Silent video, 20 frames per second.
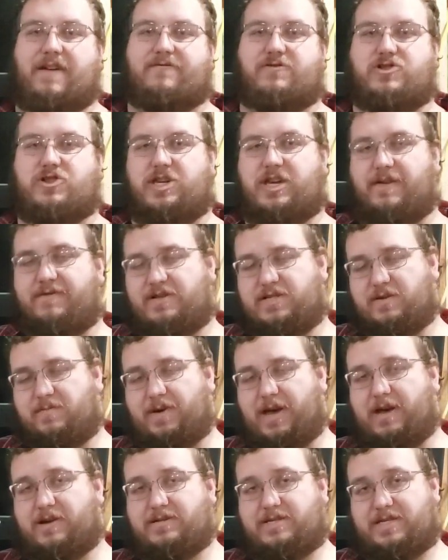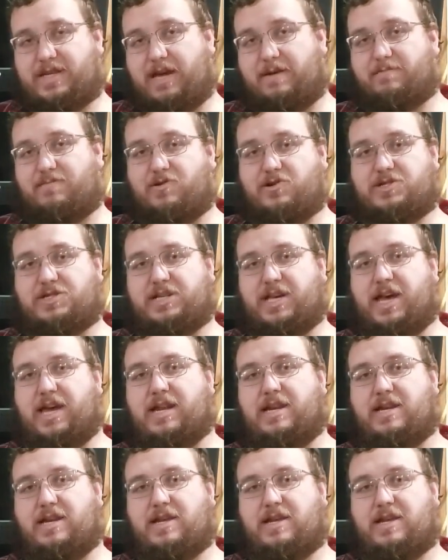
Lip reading: which will give us about 10%